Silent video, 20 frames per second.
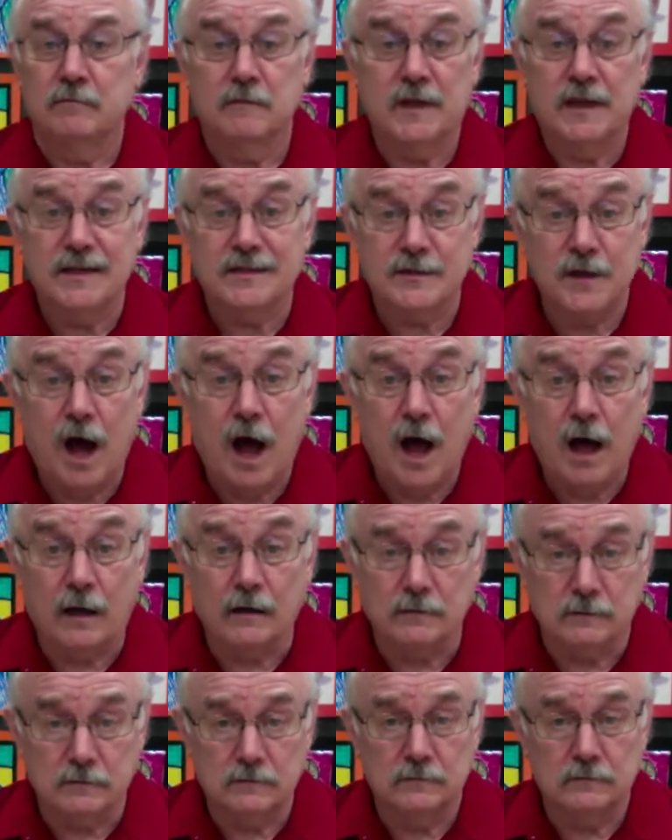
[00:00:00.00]
It's not.
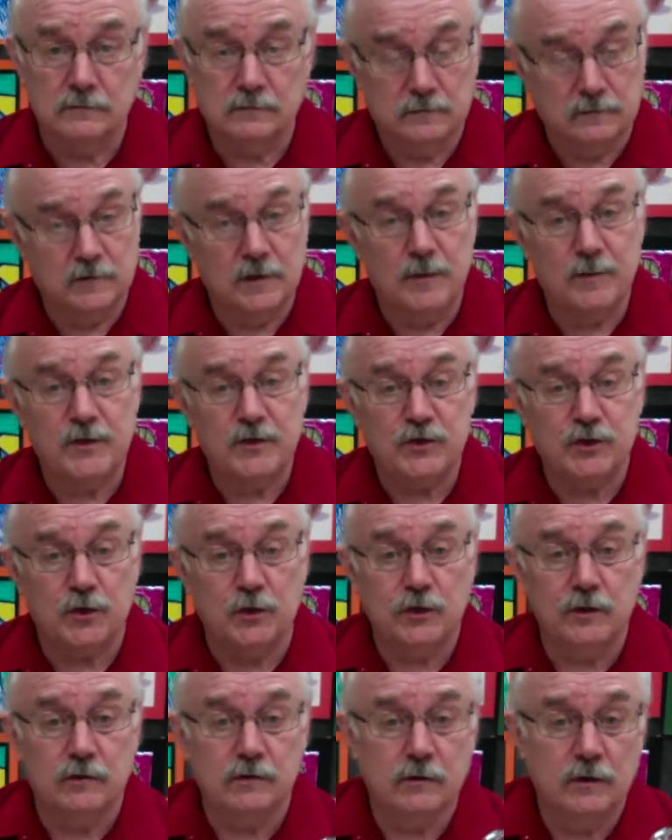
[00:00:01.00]
Let me show
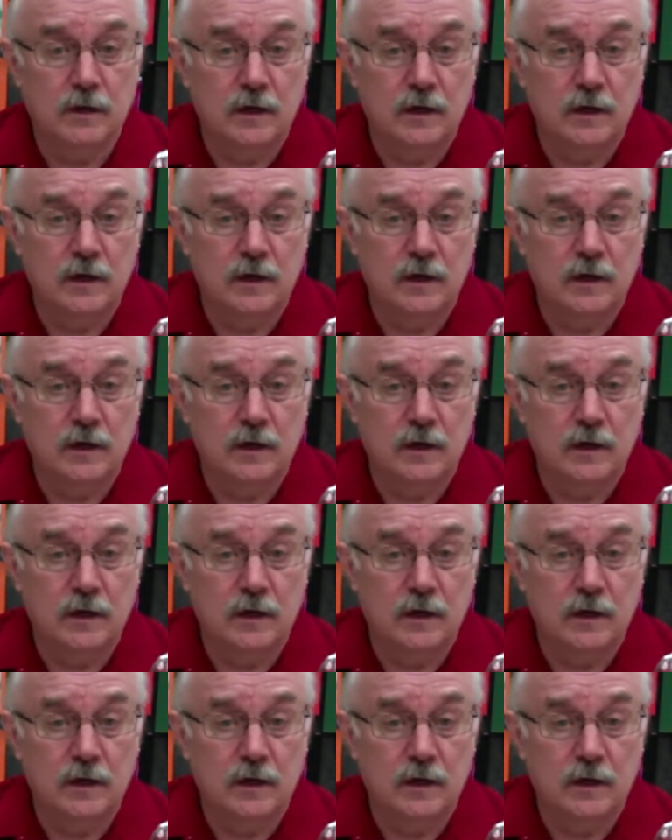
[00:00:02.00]
you.